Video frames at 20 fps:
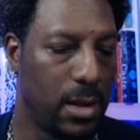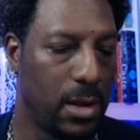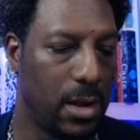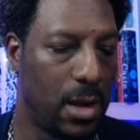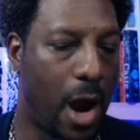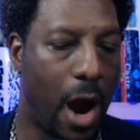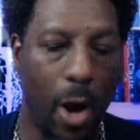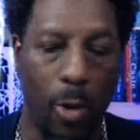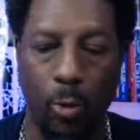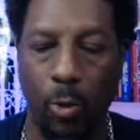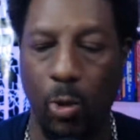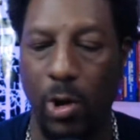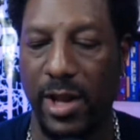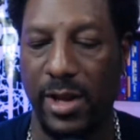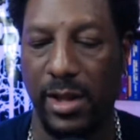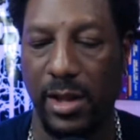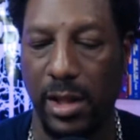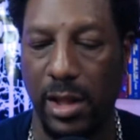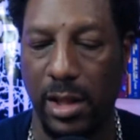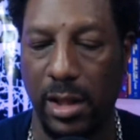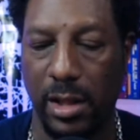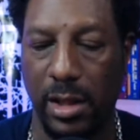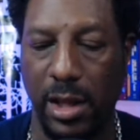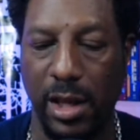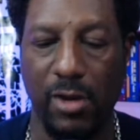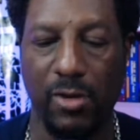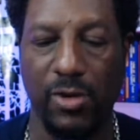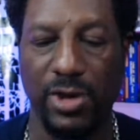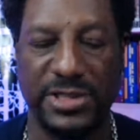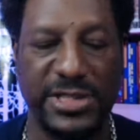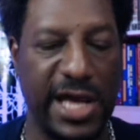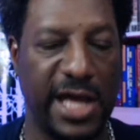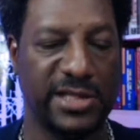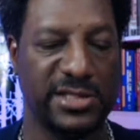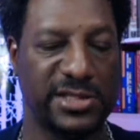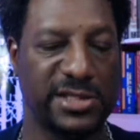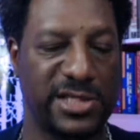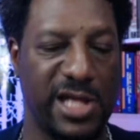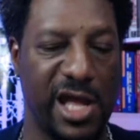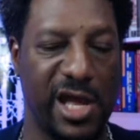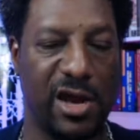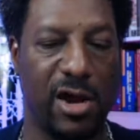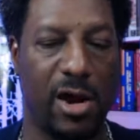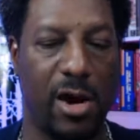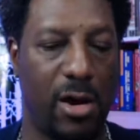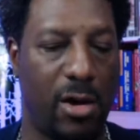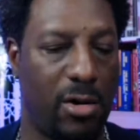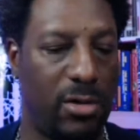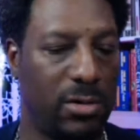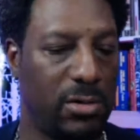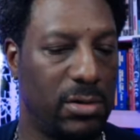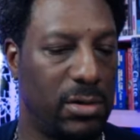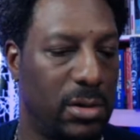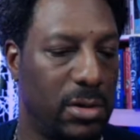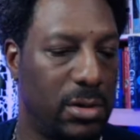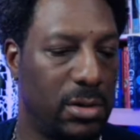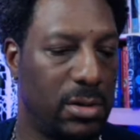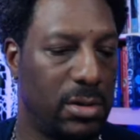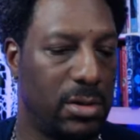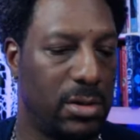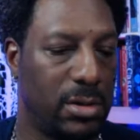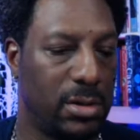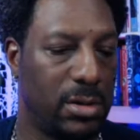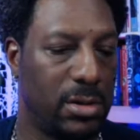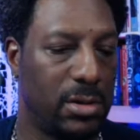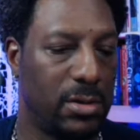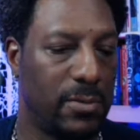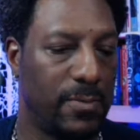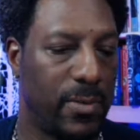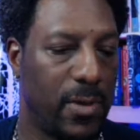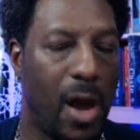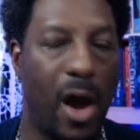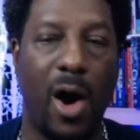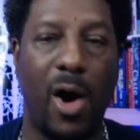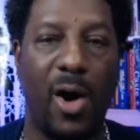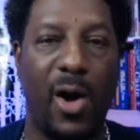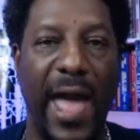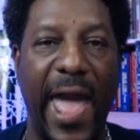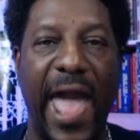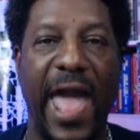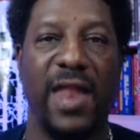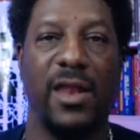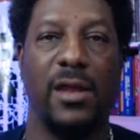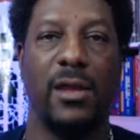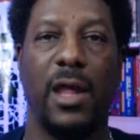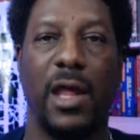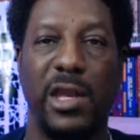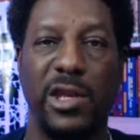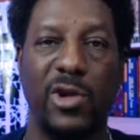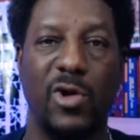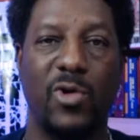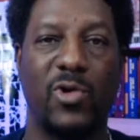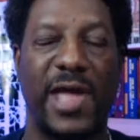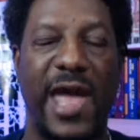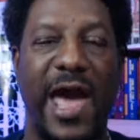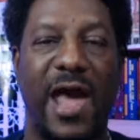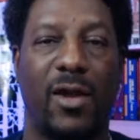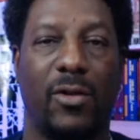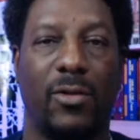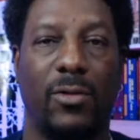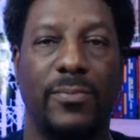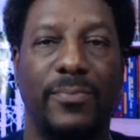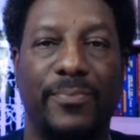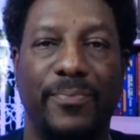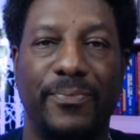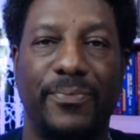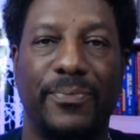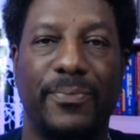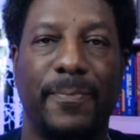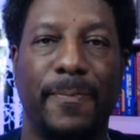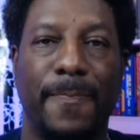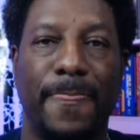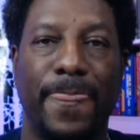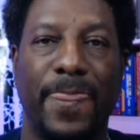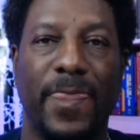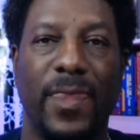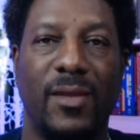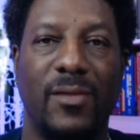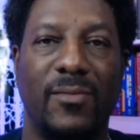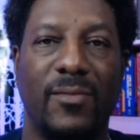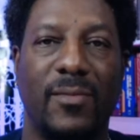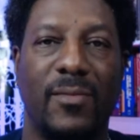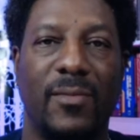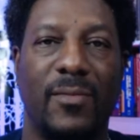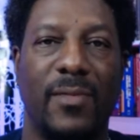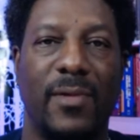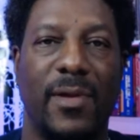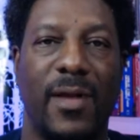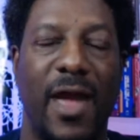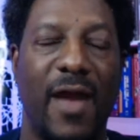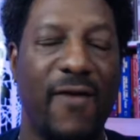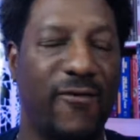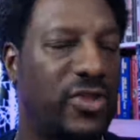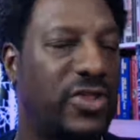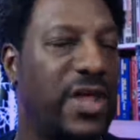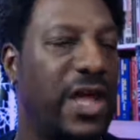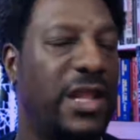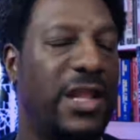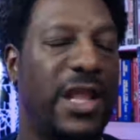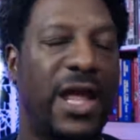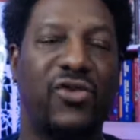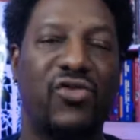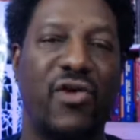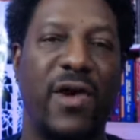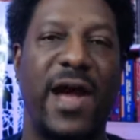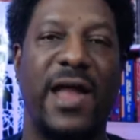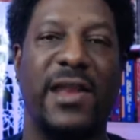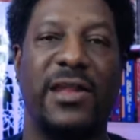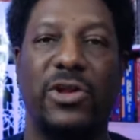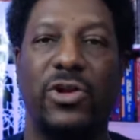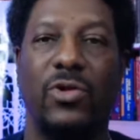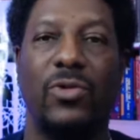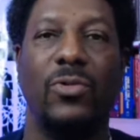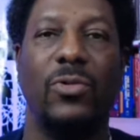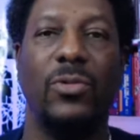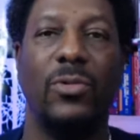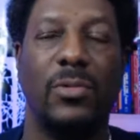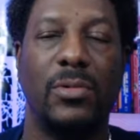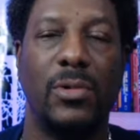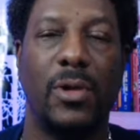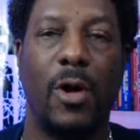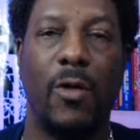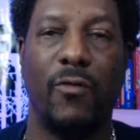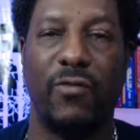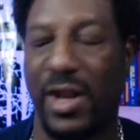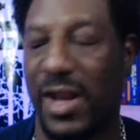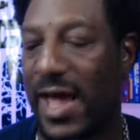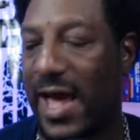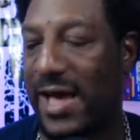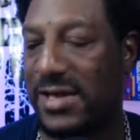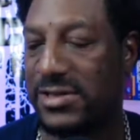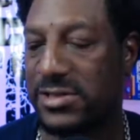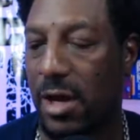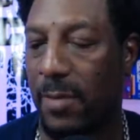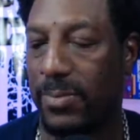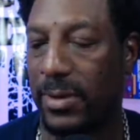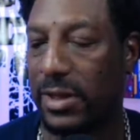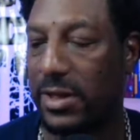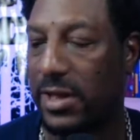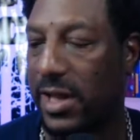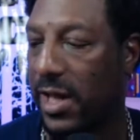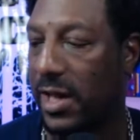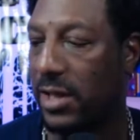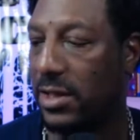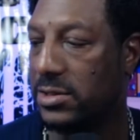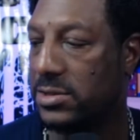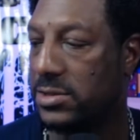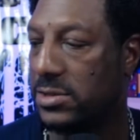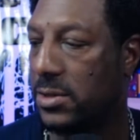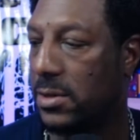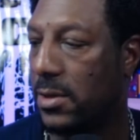are what here in Texas they call all hat and no cattle. Everything they tried to do over the last couple of days